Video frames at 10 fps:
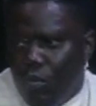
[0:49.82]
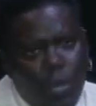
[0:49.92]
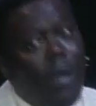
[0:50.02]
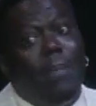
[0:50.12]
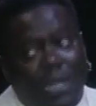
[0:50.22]

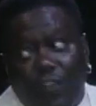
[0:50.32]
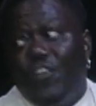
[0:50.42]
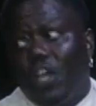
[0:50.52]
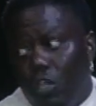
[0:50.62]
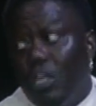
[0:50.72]
We'll
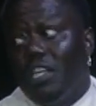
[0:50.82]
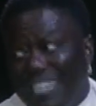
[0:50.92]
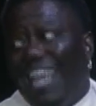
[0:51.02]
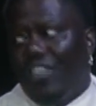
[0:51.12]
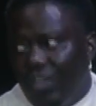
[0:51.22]
motherfucker you to
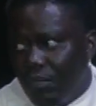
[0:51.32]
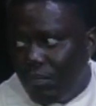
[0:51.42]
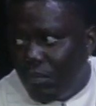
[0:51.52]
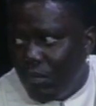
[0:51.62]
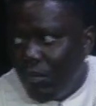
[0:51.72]
death.
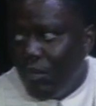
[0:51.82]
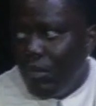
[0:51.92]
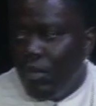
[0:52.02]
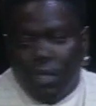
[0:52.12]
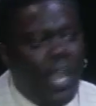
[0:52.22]

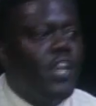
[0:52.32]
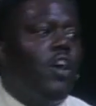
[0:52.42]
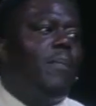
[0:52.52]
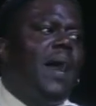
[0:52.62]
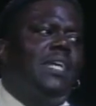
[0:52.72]
Can't
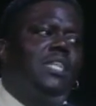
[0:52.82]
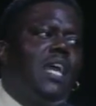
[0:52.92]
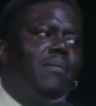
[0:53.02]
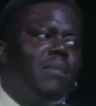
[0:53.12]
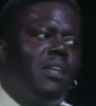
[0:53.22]
nobody
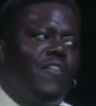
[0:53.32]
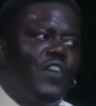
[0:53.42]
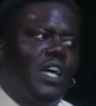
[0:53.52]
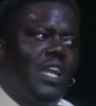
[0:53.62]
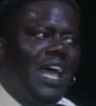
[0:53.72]
say
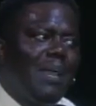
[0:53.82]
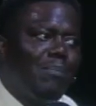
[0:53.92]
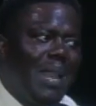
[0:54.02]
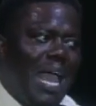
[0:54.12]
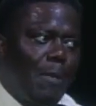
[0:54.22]
motherfucker
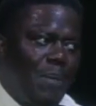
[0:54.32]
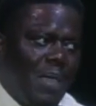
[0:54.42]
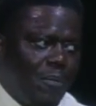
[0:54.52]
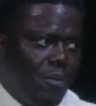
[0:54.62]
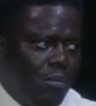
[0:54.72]
like black
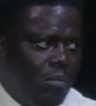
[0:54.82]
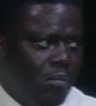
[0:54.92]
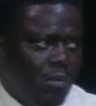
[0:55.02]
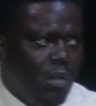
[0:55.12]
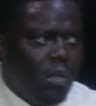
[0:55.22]
people.
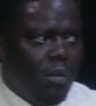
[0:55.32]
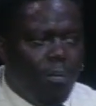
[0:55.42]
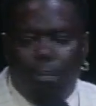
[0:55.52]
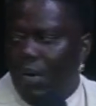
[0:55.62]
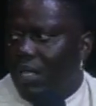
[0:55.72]

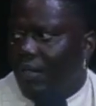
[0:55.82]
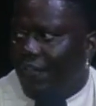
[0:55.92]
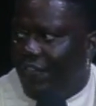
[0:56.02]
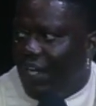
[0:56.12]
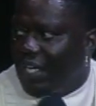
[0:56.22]

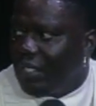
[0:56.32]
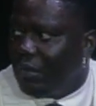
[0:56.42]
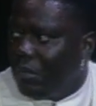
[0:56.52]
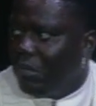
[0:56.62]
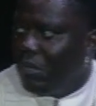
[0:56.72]
Motherfucker.